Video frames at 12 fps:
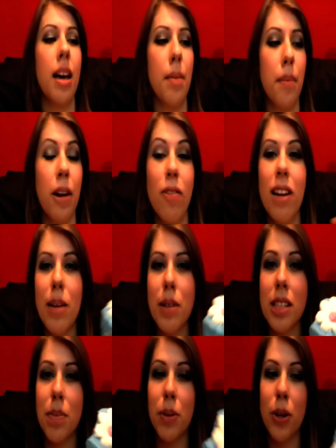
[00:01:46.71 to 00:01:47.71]
But I really
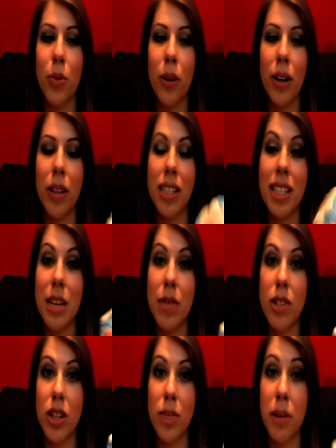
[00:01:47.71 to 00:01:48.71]
wanted a blue one to see if it
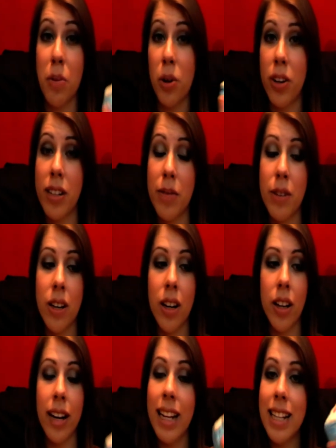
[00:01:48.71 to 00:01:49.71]
turned my water a different
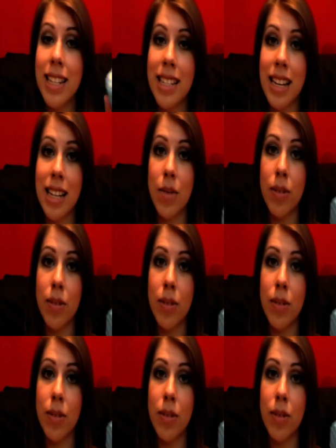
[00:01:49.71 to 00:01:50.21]
color, and it did.